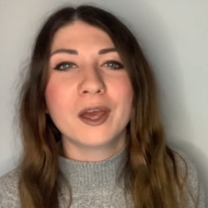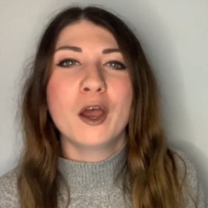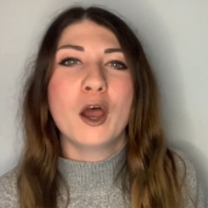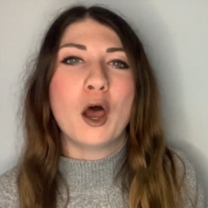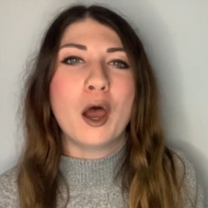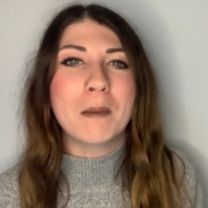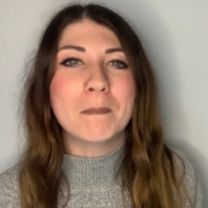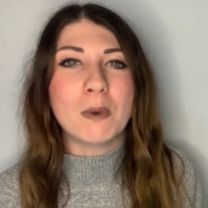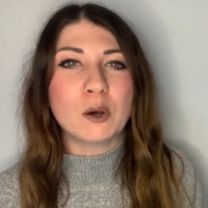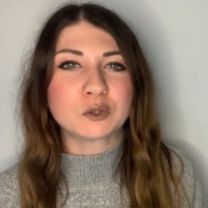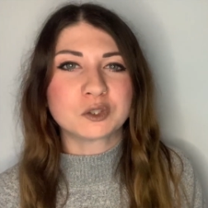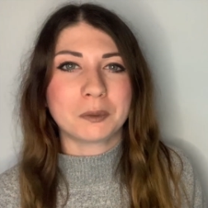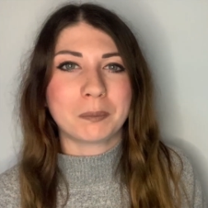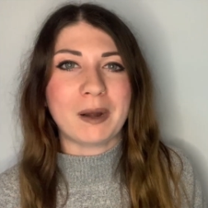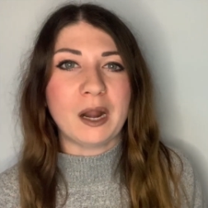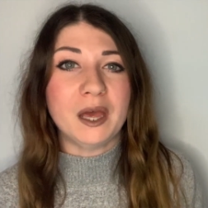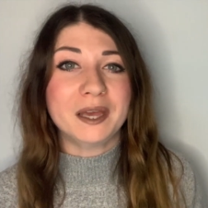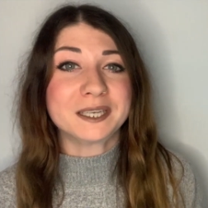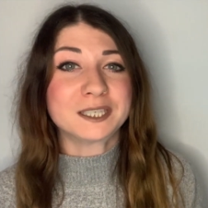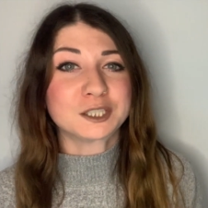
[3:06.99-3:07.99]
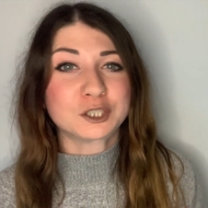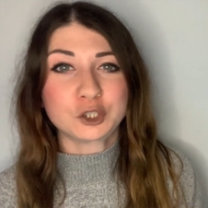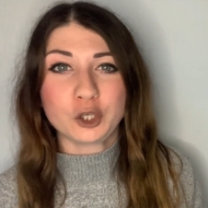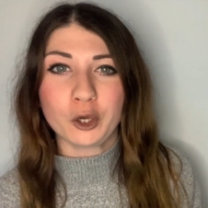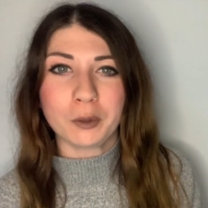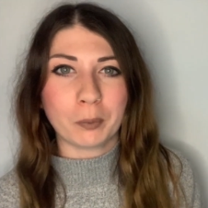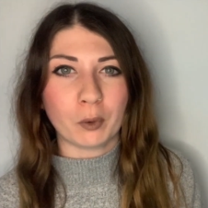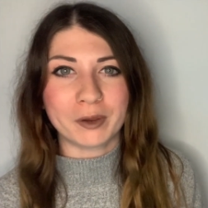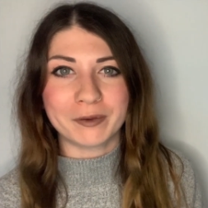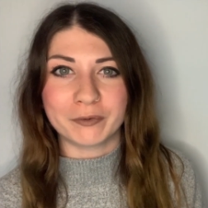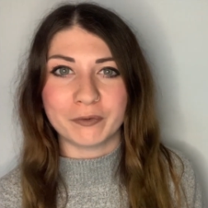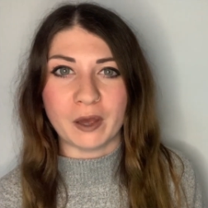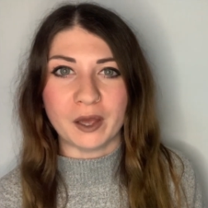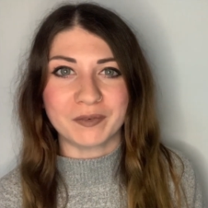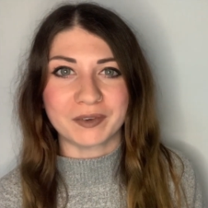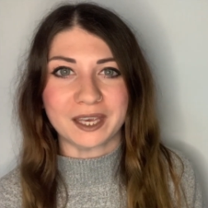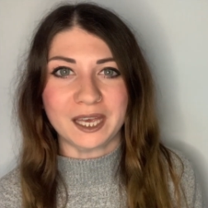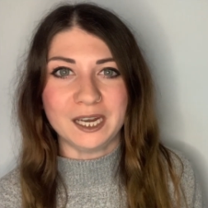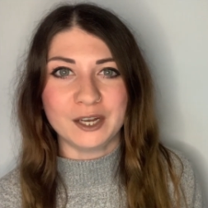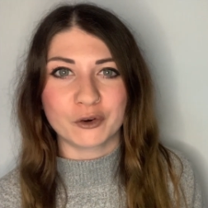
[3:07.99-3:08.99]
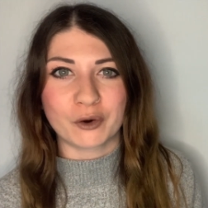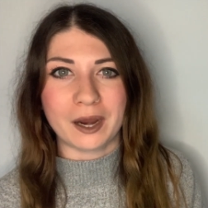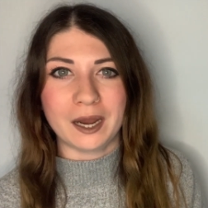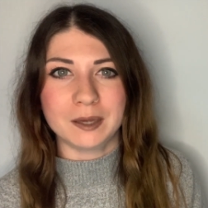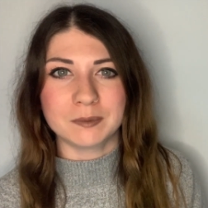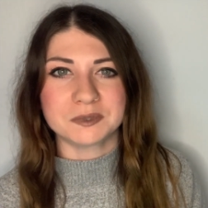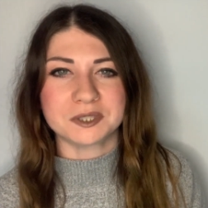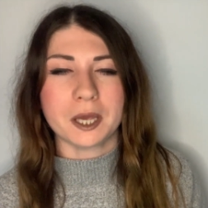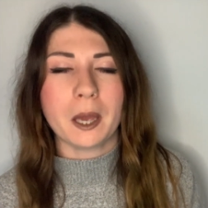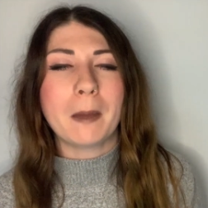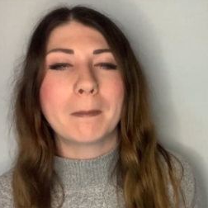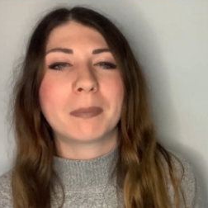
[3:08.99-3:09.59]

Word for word: I multiply 2.5 kilograms